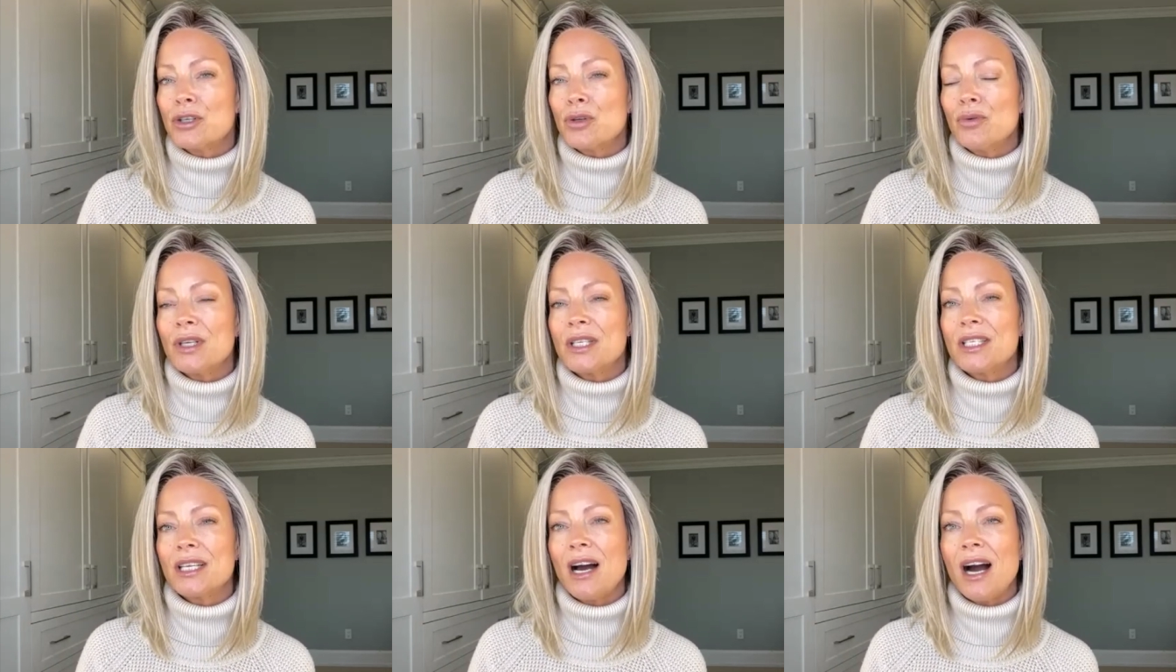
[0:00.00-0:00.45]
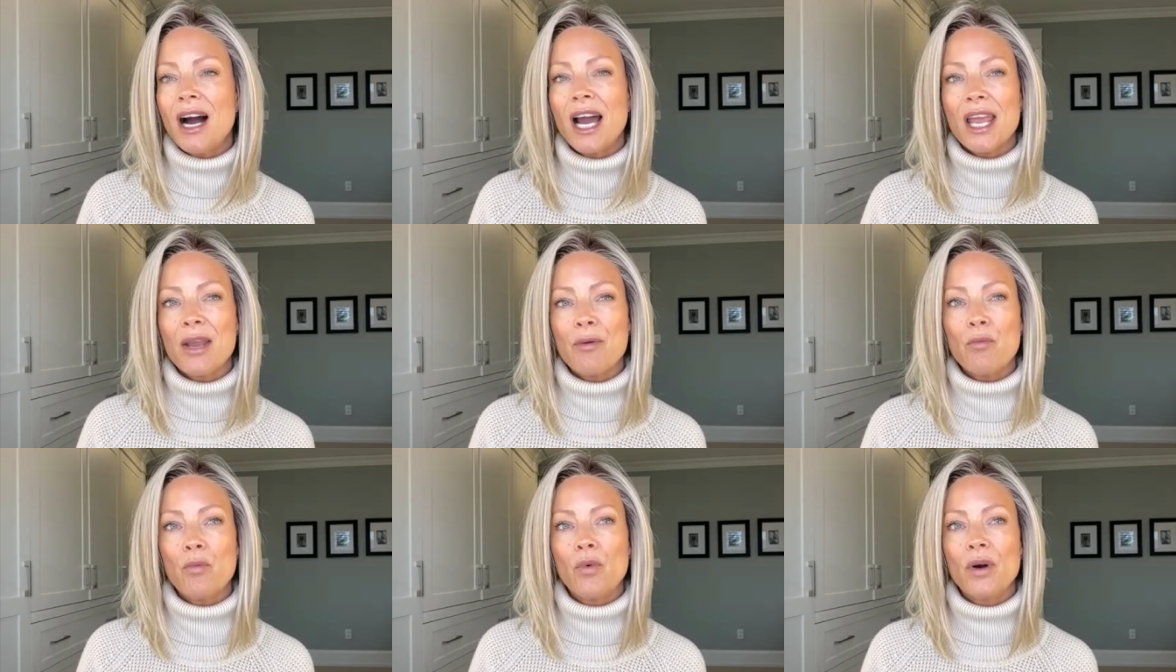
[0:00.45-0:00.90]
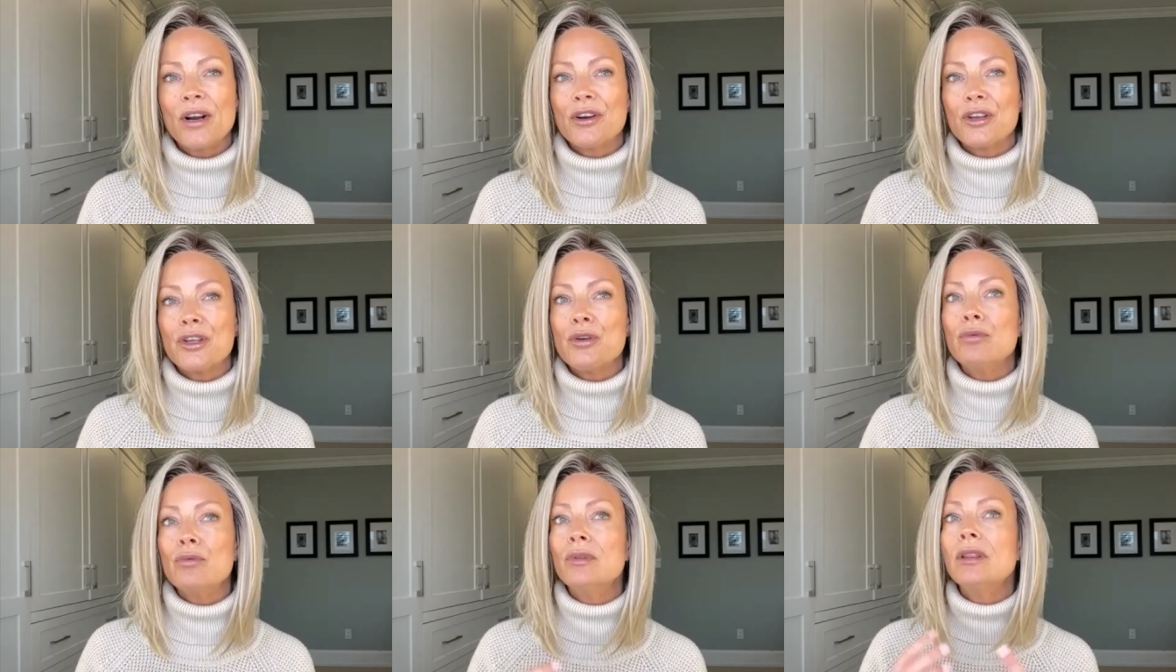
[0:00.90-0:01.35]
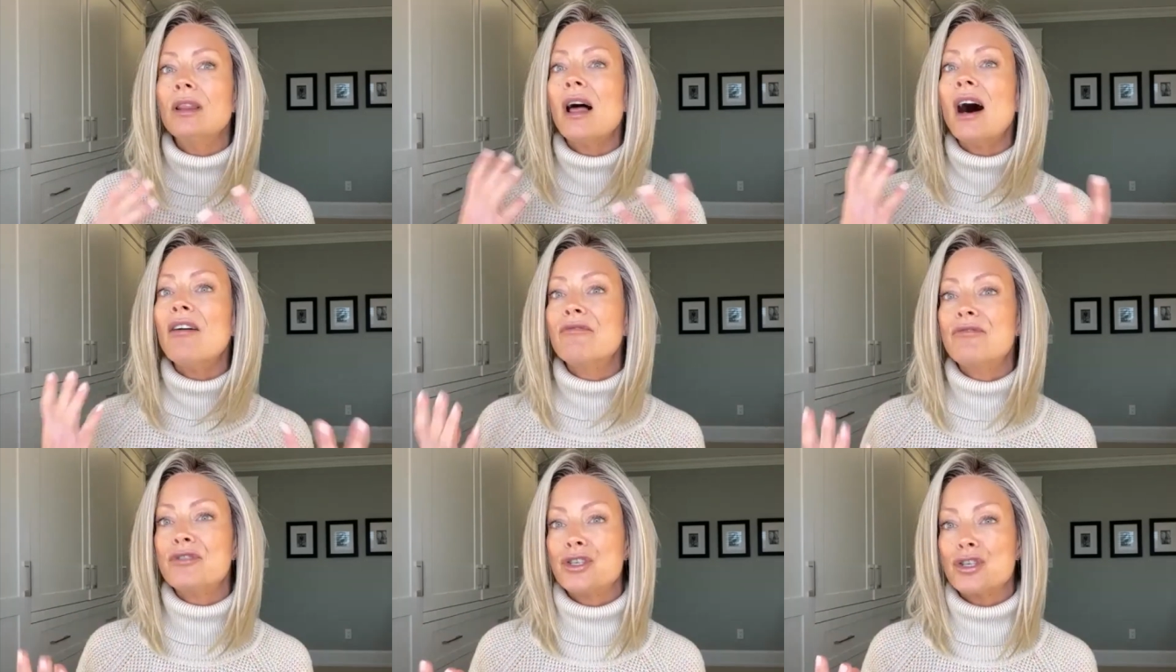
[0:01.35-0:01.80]
to a time where you
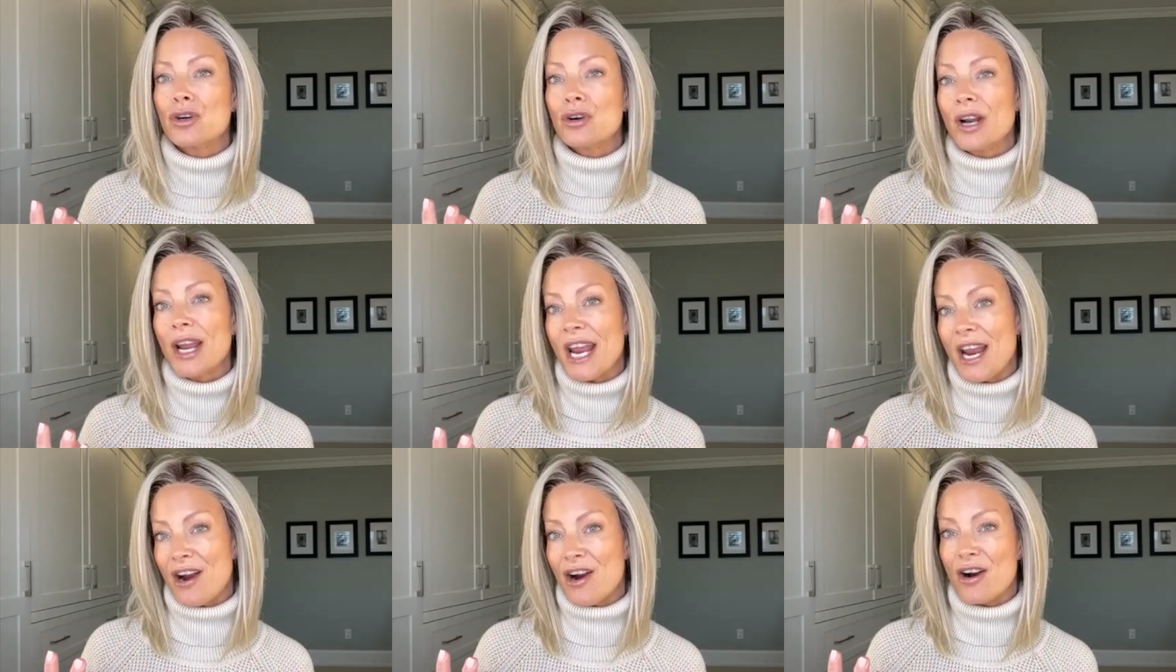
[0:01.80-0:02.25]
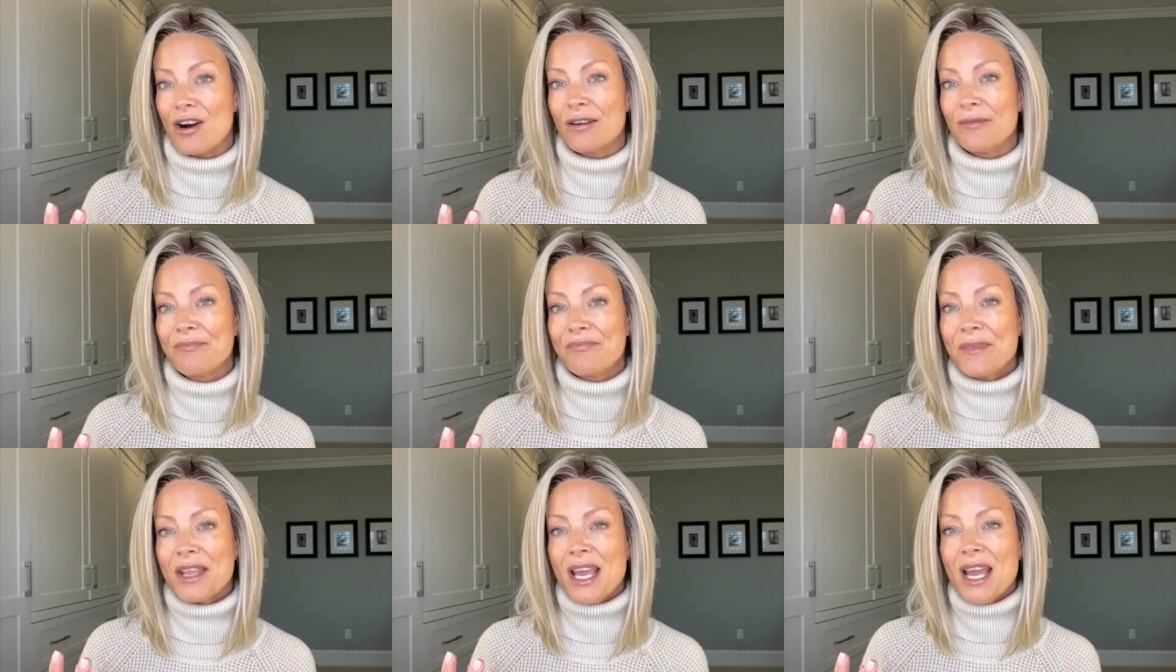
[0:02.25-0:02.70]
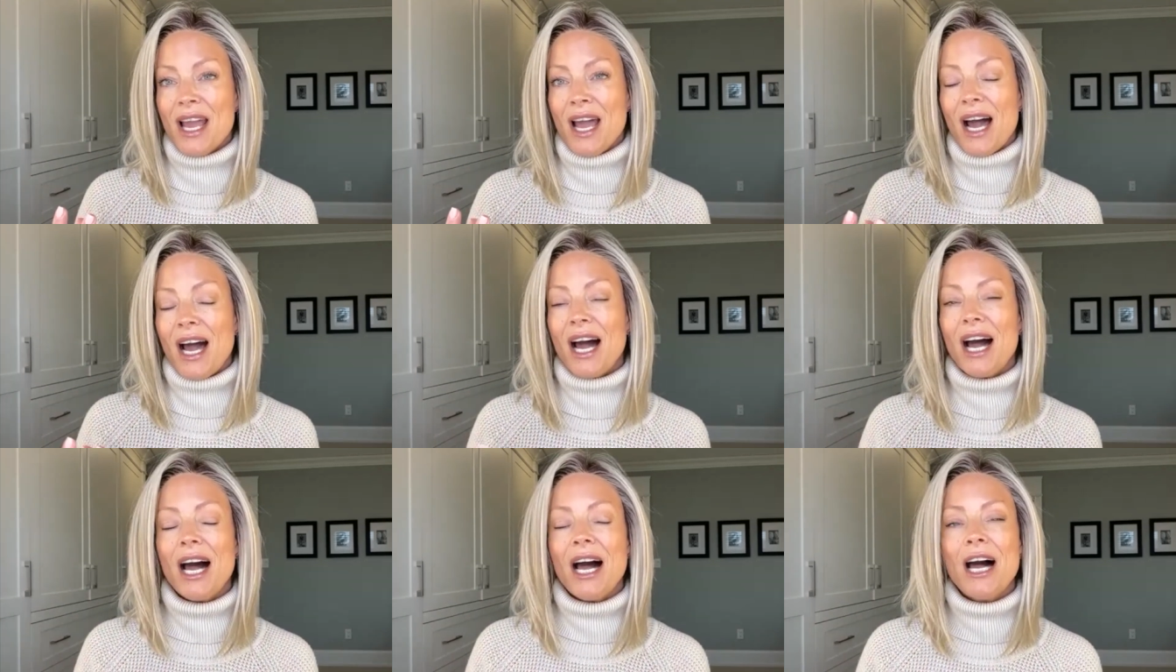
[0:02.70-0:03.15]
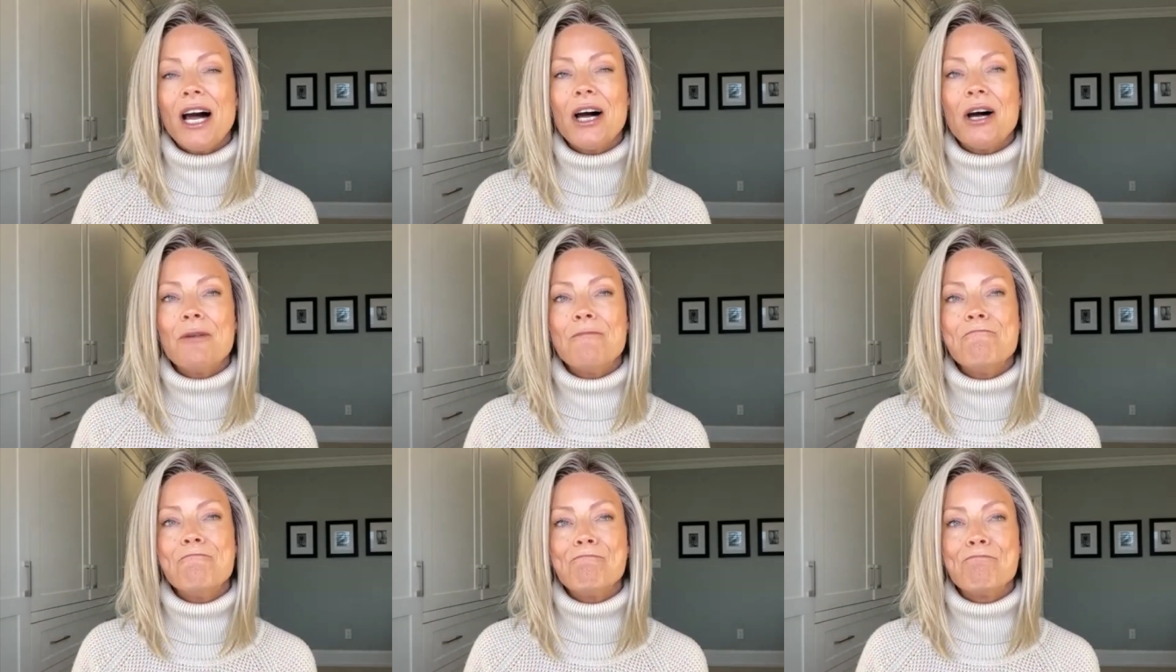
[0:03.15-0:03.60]
loved your hair.
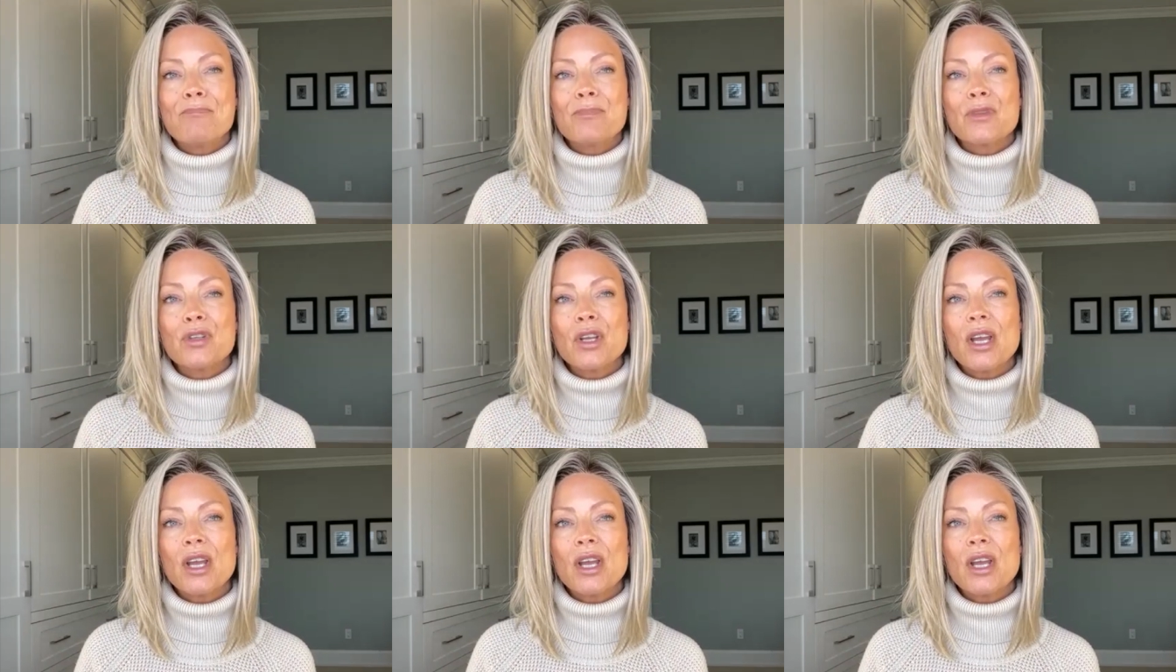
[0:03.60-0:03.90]
Um,